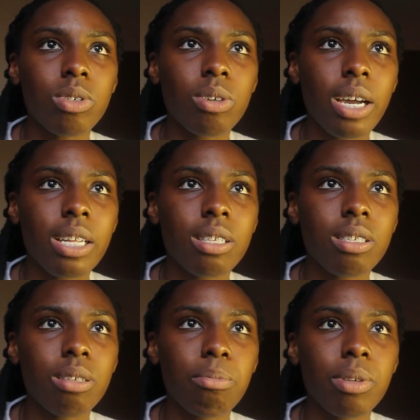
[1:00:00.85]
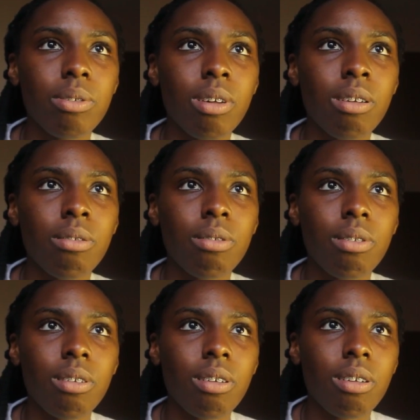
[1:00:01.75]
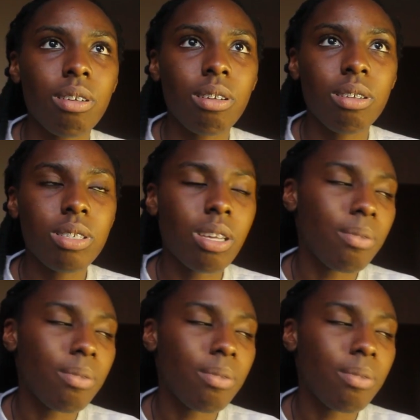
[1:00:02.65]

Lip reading: trines to Pluto is